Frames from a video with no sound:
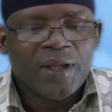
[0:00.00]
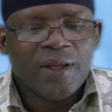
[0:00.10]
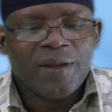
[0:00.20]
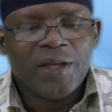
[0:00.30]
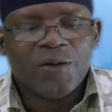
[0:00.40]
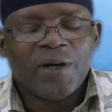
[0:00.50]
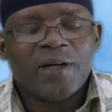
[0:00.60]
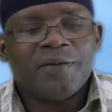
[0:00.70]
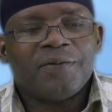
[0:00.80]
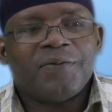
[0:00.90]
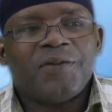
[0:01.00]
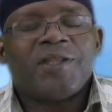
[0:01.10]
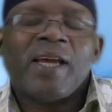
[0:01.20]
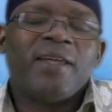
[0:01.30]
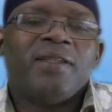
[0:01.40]
Then you have
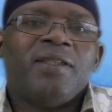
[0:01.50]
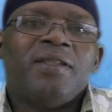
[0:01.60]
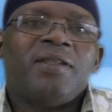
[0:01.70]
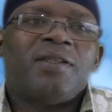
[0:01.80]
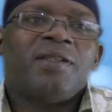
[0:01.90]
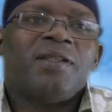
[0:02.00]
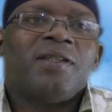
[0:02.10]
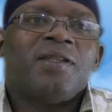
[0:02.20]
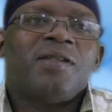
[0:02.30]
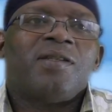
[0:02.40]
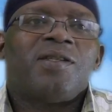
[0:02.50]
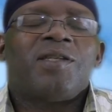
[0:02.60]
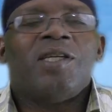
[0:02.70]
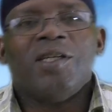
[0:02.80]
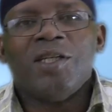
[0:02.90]
Chinese
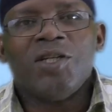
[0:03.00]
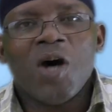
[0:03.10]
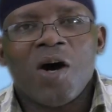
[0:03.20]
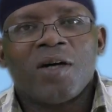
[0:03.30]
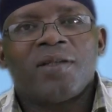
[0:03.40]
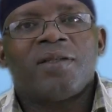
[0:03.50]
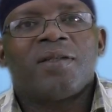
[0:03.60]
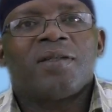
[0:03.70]
skinning dogs.